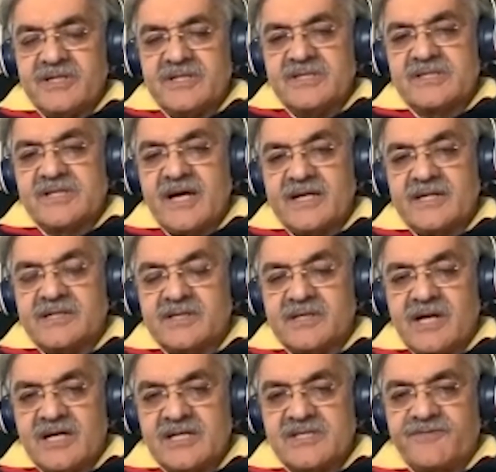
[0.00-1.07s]
is that
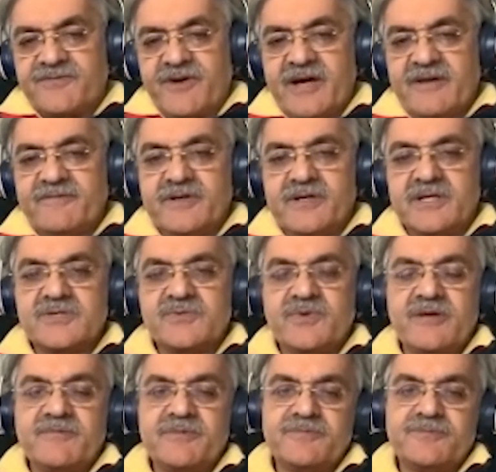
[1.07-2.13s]
last 5 years, we
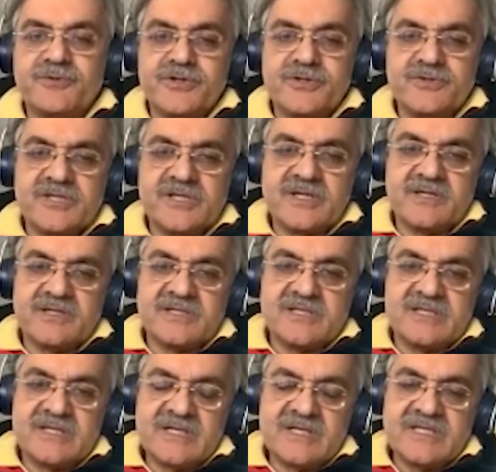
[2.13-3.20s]
have been producing a
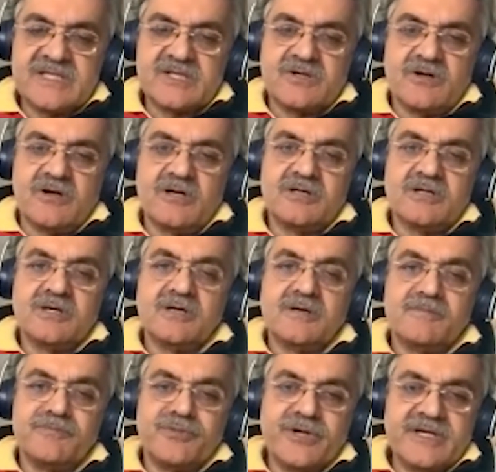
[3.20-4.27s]
series called
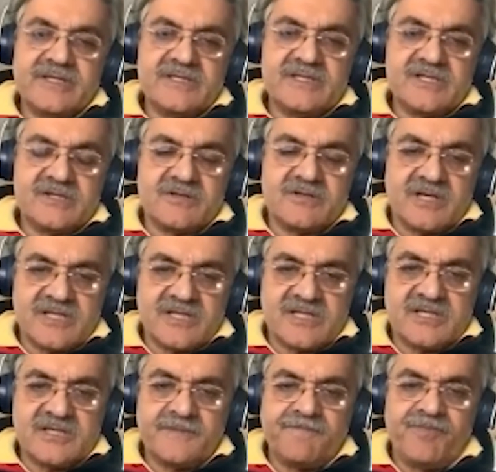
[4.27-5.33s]
Brains
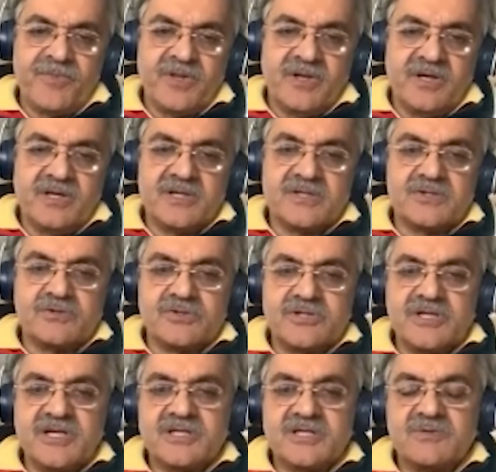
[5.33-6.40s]
Trust in
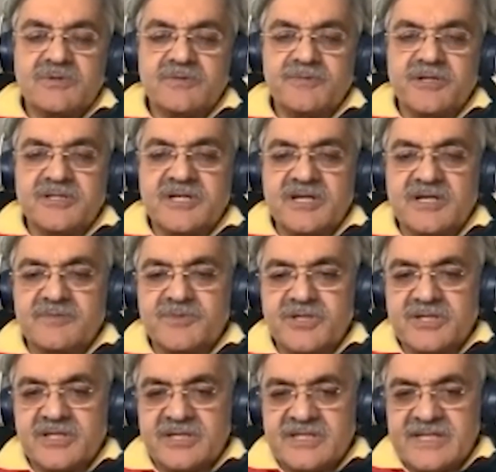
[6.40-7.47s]
association with the British High
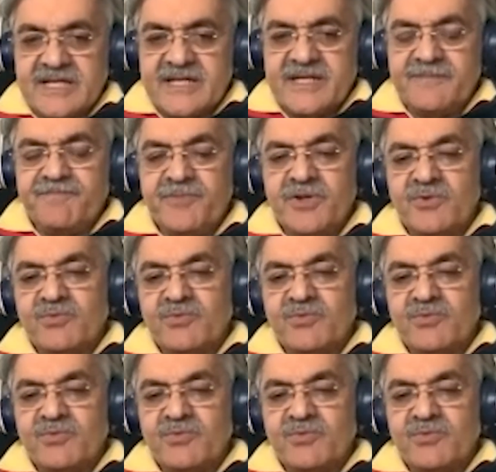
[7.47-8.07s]
Commission in Delhi,